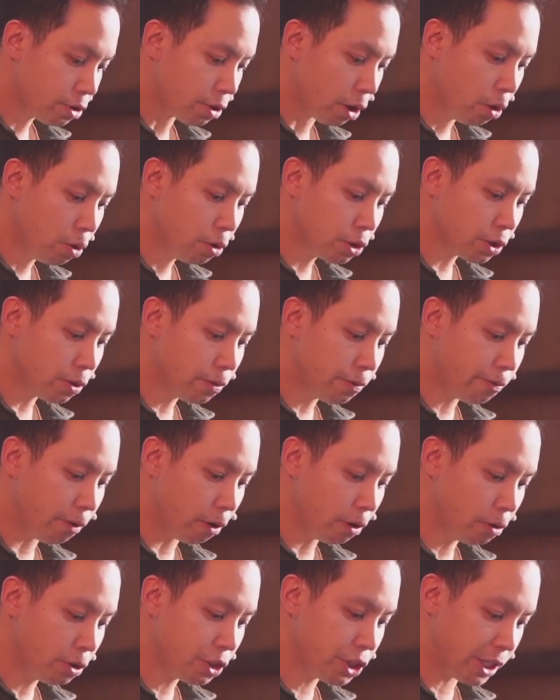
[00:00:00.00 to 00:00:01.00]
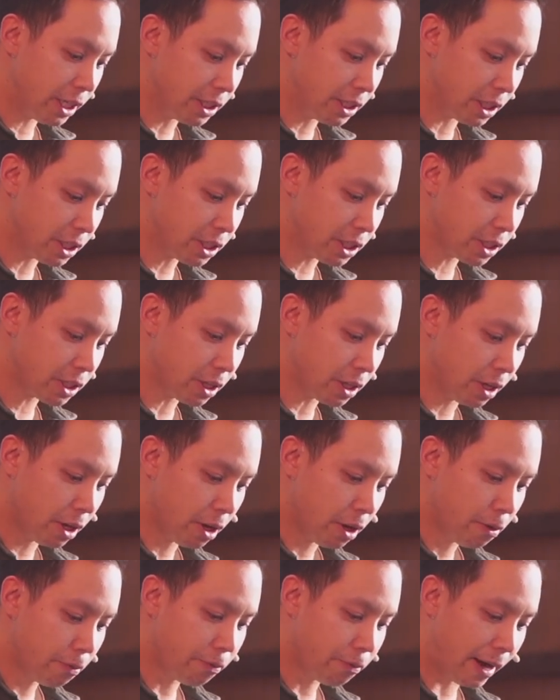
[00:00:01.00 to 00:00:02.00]
Those who follow Jesus
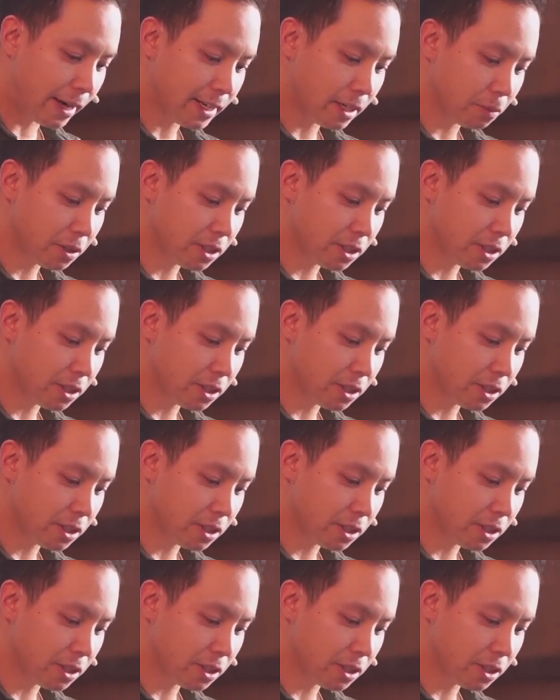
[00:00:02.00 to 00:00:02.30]
find